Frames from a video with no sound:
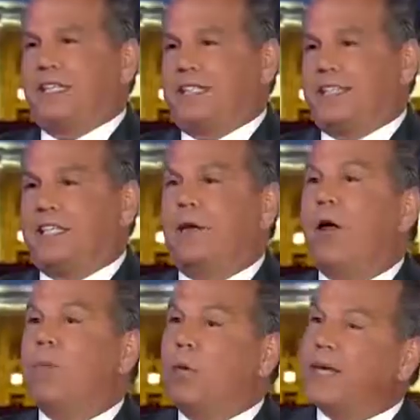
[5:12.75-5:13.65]
existing,
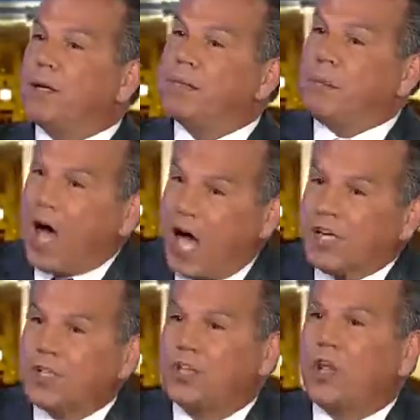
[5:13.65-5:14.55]
but we can
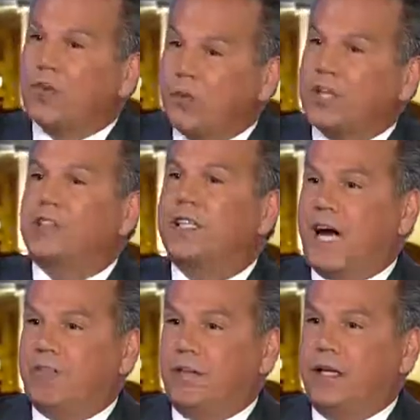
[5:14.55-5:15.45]
punish the Russian
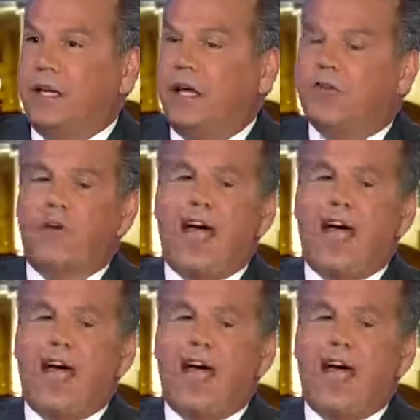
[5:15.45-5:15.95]
government for,